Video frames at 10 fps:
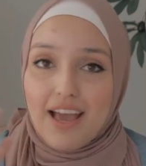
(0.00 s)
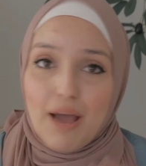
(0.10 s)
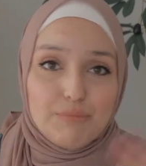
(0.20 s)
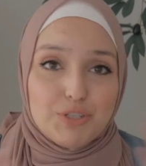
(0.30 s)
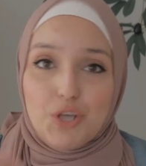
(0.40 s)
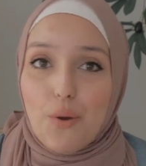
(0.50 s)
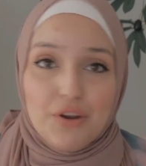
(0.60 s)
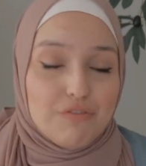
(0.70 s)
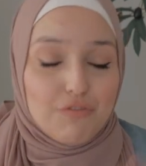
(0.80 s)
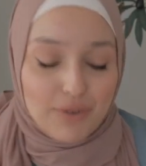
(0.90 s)
I'm just
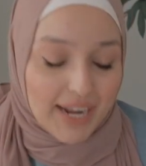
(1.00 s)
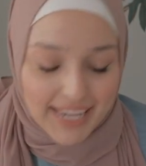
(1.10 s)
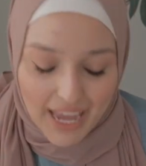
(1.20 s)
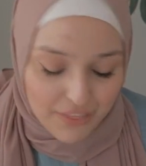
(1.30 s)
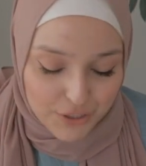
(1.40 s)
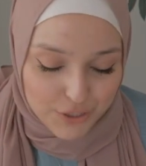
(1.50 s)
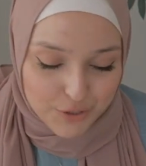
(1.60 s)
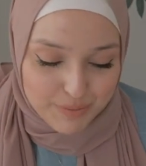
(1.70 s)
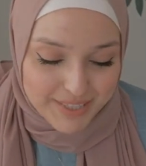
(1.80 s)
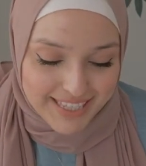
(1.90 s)
going off of what I hear other
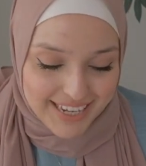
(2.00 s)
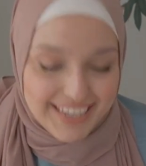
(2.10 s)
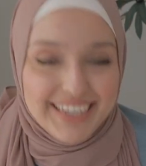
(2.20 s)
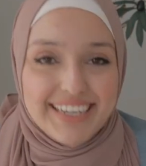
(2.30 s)
YouTubers say.